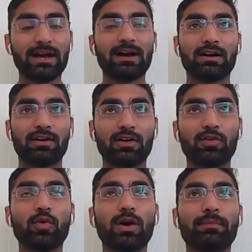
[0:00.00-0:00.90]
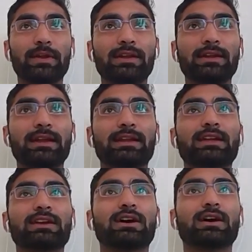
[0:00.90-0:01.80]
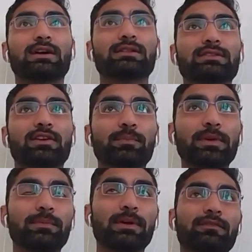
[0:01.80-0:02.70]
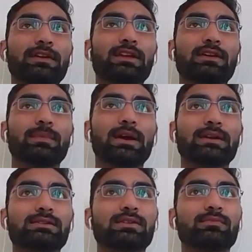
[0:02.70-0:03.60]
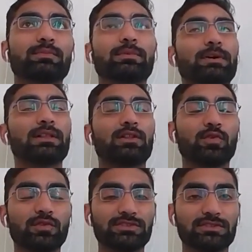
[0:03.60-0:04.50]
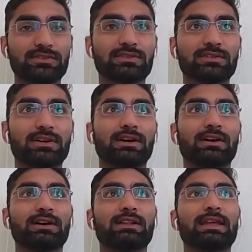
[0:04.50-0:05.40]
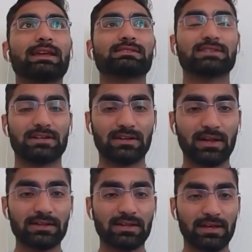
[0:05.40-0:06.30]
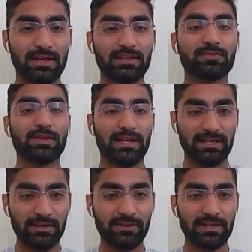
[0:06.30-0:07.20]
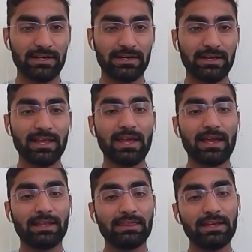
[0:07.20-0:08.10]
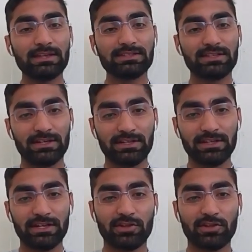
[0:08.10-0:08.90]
Yeah, who are meditating. Some people, we met some people whose like chakras has been activated, and they share their